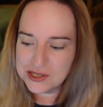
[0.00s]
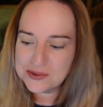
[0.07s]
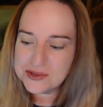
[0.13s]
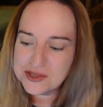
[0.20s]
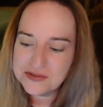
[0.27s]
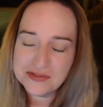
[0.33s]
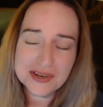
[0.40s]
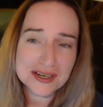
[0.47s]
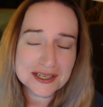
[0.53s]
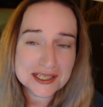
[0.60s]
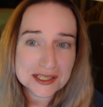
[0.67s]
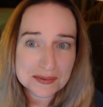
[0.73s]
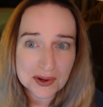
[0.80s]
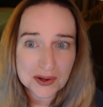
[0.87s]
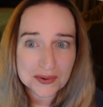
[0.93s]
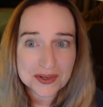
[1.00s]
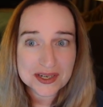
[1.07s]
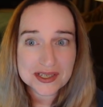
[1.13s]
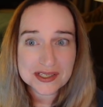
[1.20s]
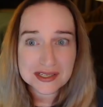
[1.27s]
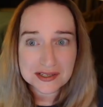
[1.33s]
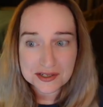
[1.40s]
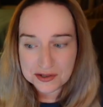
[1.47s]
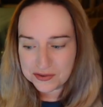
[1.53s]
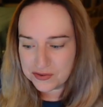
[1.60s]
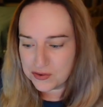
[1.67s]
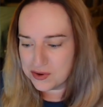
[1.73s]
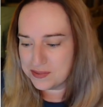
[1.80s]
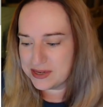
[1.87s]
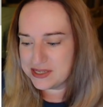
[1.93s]
This one's a very small one. It's a little
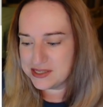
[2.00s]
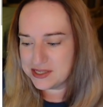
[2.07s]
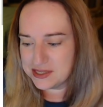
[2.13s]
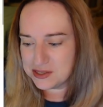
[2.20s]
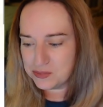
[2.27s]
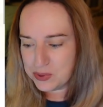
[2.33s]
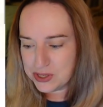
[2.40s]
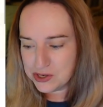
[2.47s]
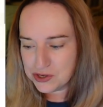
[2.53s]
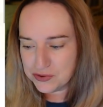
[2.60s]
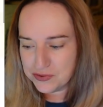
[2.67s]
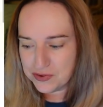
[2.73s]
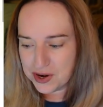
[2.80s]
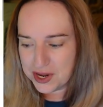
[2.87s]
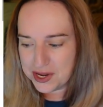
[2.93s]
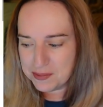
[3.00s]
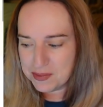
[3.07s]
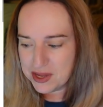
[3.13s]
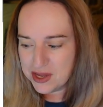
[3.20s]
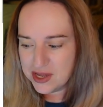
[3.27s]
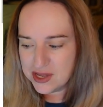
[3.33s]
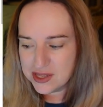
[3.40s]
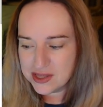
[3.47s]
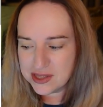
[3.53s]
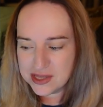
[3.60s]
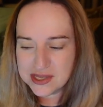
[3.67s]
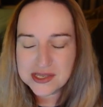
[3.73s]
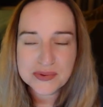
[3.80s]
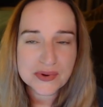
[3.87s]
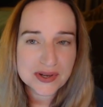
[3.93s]
four by six picture frame.
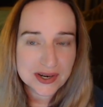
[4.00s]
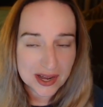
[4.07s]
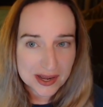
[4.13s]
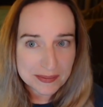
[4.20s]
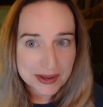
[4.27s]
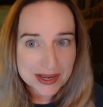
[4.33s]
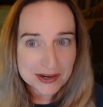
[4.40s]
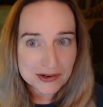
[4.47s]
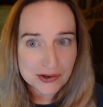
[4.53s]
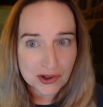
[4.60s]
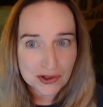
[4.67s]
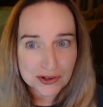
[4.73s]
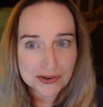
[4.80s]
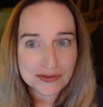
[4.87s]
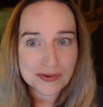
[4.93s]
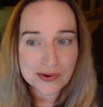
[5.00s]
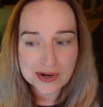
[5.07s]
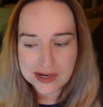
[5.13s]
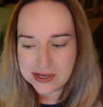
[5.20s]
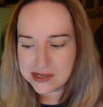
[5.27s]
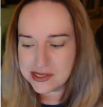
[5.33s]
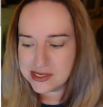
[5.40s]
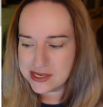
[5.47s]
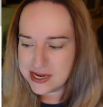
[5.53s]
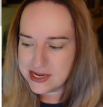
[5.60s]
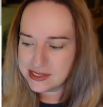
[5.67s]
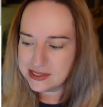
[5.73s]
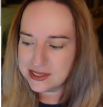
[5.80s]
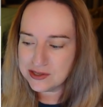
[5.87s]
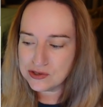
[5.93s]
This one, I paid a dollar for it in an
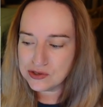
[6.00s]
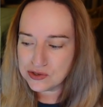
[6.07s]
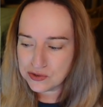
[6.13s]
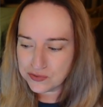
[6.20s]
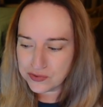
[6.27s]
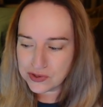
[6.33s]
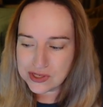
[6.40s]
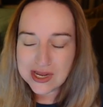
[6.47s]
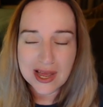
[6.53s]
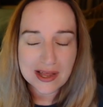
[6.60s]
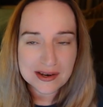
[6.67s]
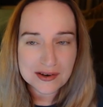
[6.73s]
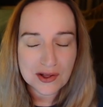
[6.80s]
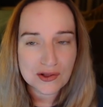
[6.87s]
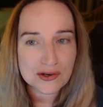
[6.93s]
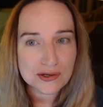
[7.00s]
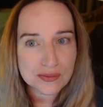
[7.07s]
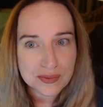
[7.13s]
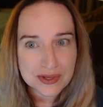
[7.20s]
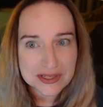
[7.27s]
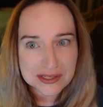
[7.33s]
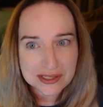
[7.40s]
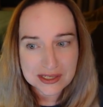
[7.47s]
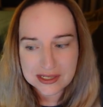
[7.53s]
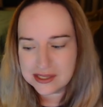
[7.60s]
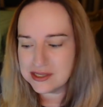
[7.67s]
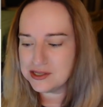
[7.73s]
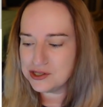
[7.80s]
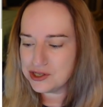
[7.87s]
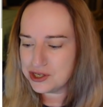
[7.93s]
estate sale. It sold for ten dollars plus
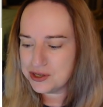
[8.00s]
six in